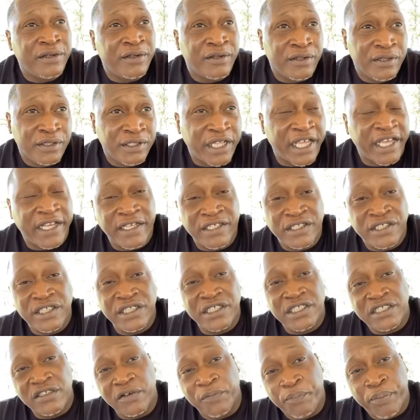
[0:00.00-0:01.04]
that
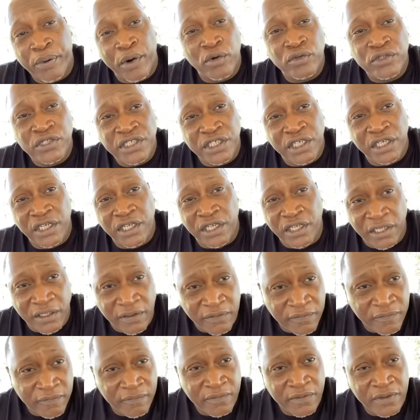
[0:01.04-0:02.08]
consist of protein,
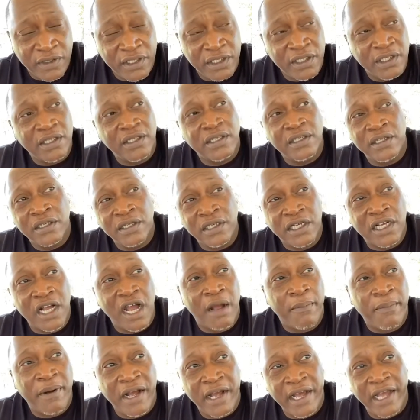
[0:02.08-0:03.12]

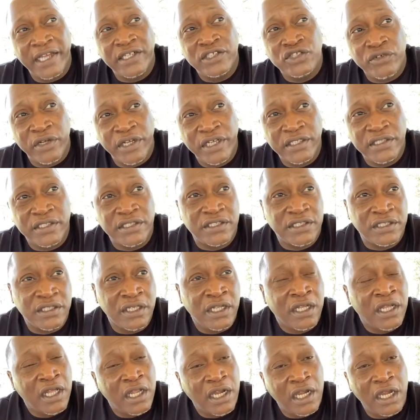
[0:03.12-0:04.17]
carbohydrates,
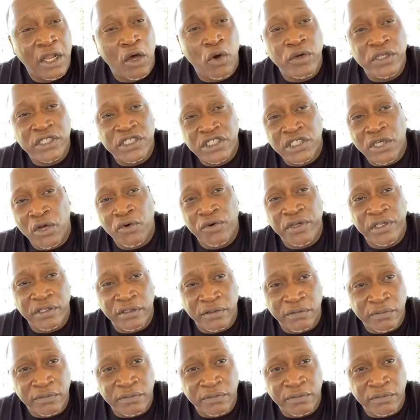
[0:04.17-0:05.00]
low in sodium,